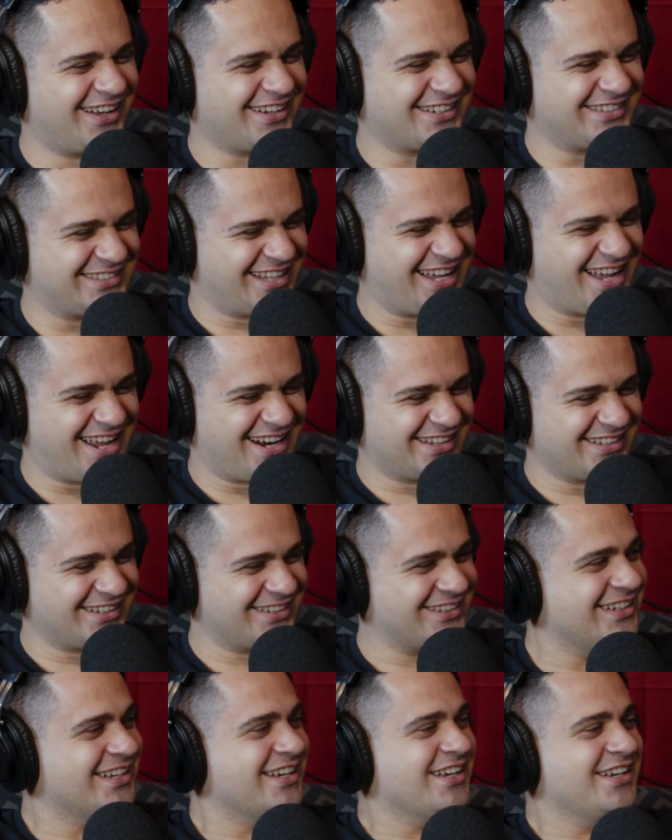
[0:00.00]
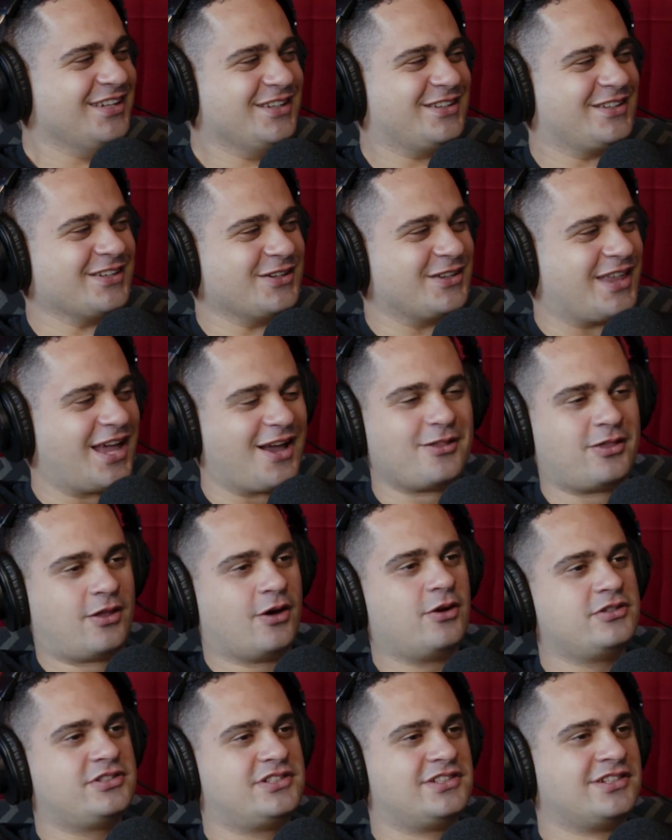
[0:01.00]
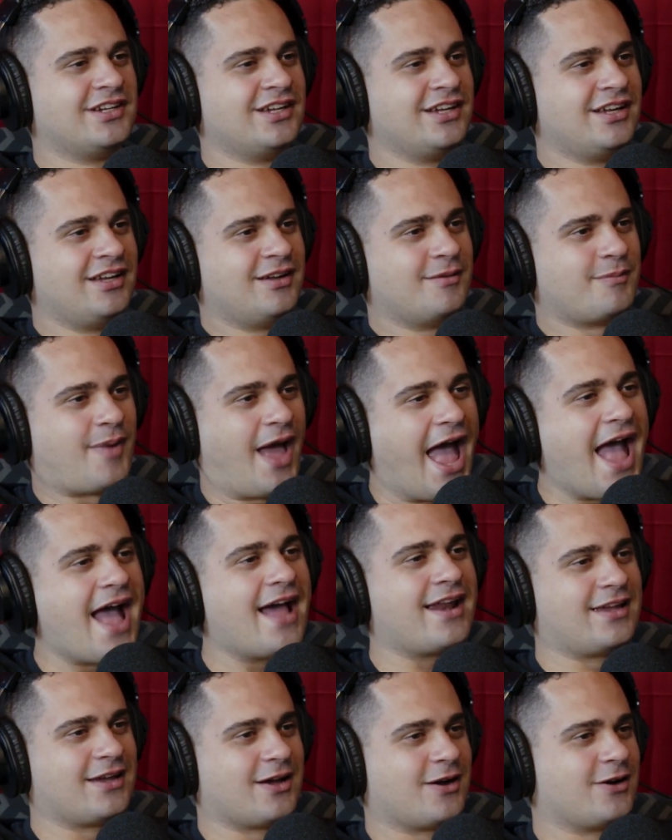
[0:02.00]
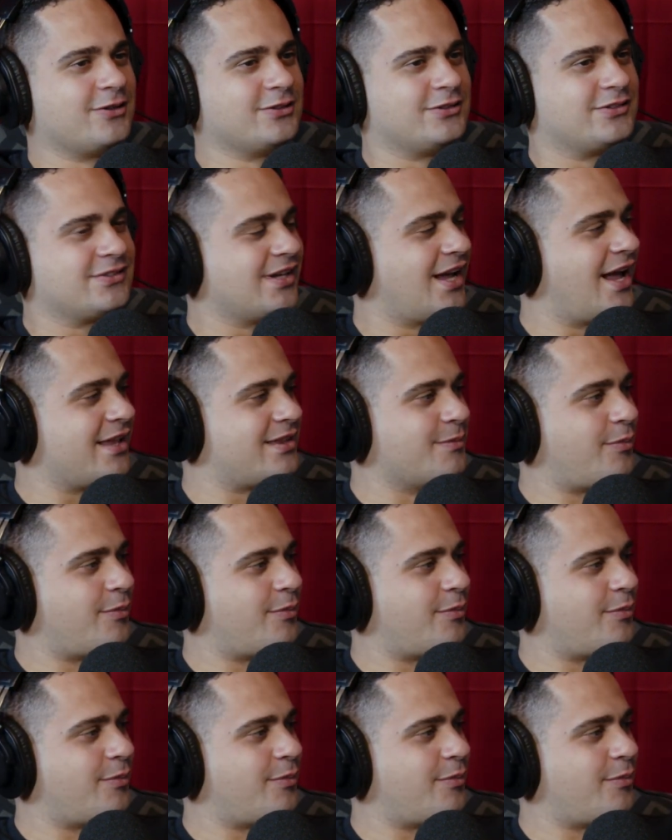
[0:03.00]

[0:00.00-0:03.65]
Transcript: hogs got a little, dude. Those patios at the